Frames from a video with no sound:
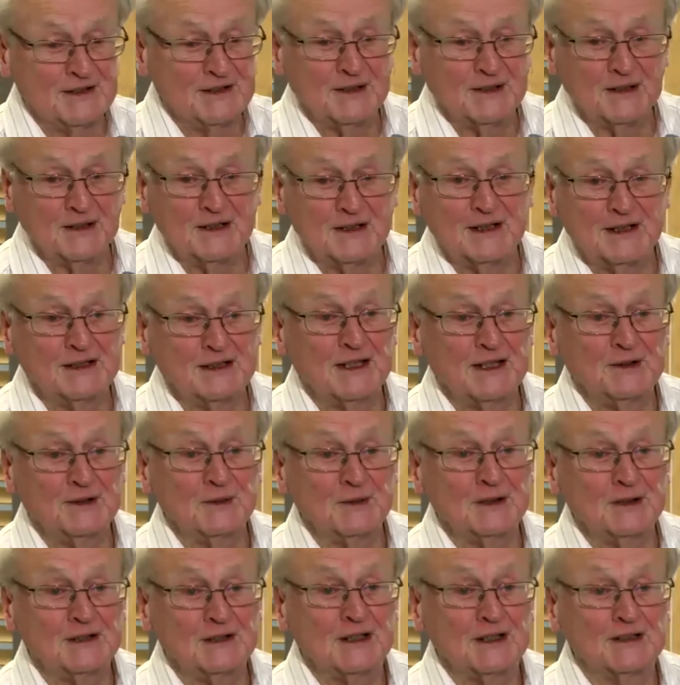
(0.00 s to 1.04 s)
the, it is
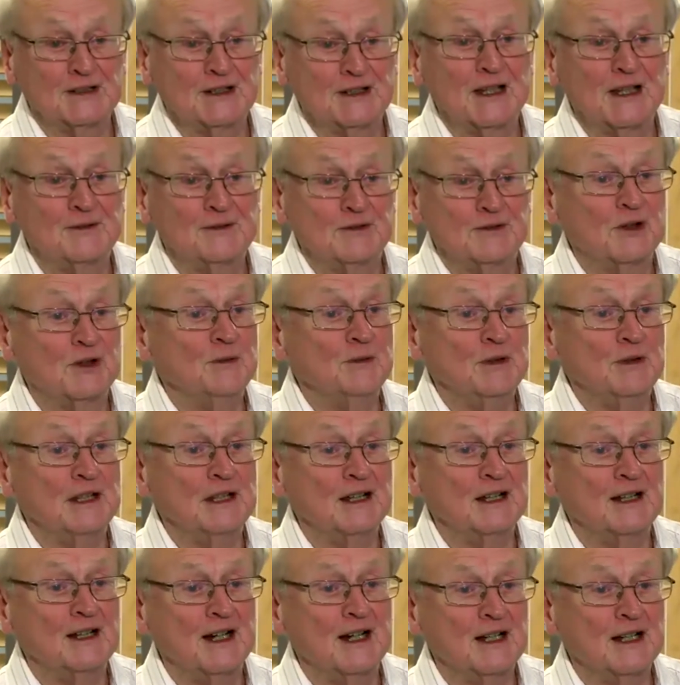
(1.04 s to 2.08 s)
what is left for me
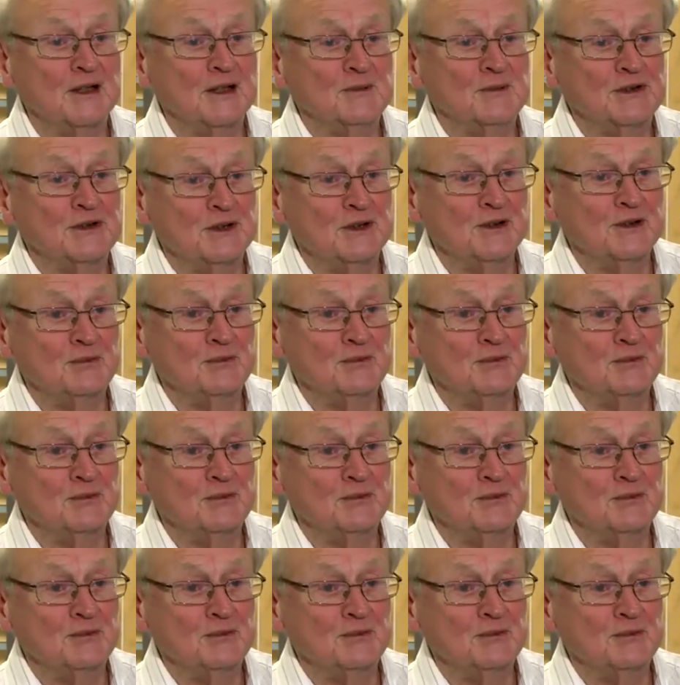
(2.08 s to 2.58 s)
and I am so